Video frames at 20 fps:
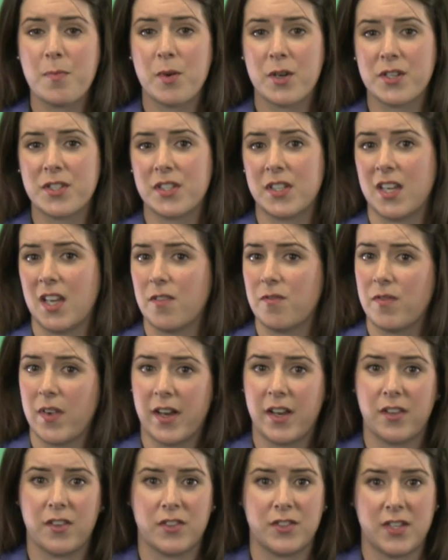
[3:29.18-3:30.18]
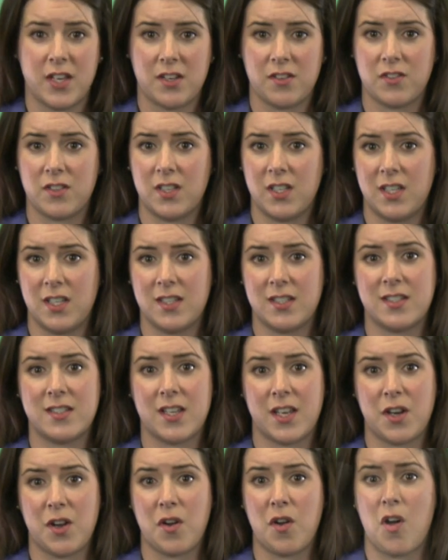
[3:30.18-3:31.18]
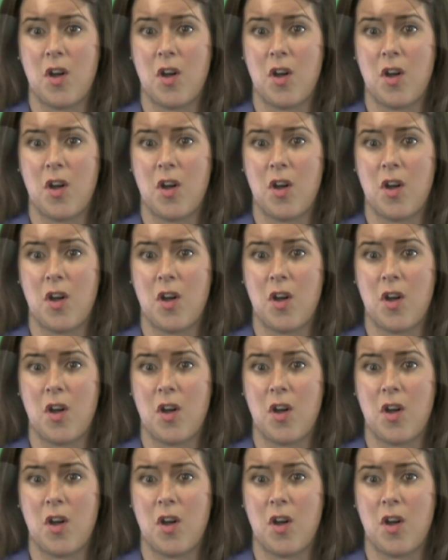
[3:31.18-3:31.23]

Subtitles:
personally have regular dental cleanings done on